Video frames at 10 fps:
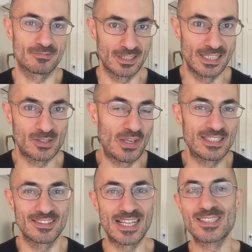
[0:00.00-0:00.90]
let's face
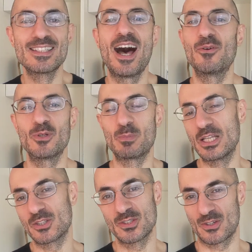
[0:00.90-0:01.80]
it, that's not what
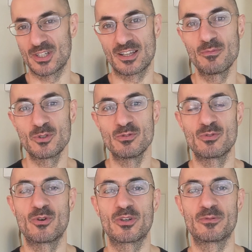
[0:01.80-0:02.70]
patients are going to come to you
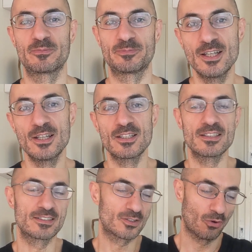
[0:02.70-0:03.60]
for.
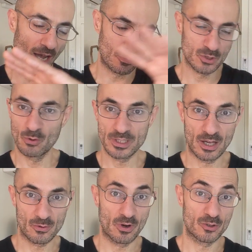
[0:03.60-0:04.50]
So I was going
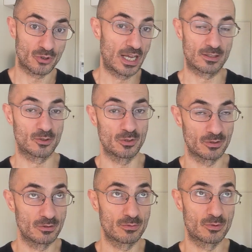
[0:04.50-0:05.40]
down the wrong track to
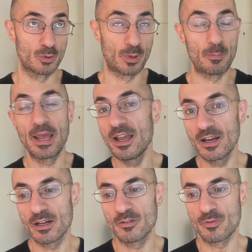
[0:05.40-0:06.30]

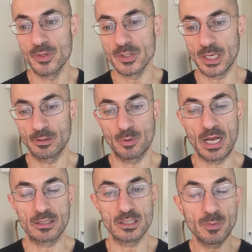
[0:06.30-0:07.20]
prepare for this kind of
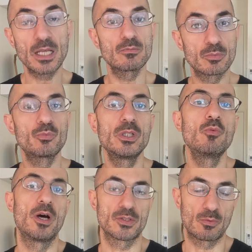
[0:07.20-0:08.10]
practice, but I
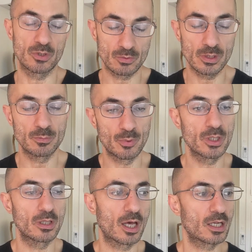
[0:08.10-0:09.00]
was really
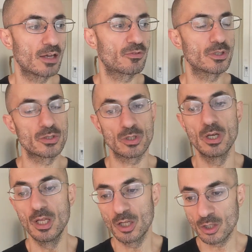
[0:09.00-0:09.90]
putting a lot of effort into
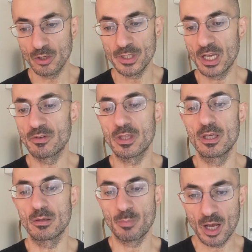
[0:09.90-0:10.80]
learning
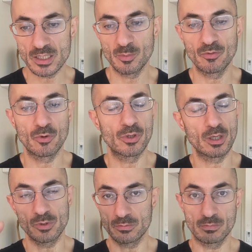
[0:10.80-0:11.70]
everything possible for
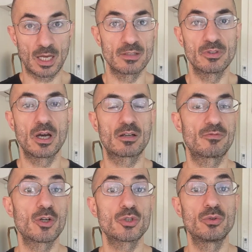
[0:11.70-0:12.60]
it. I even got a
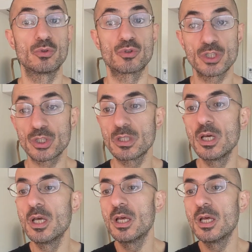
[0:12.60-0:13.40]
functional nutrition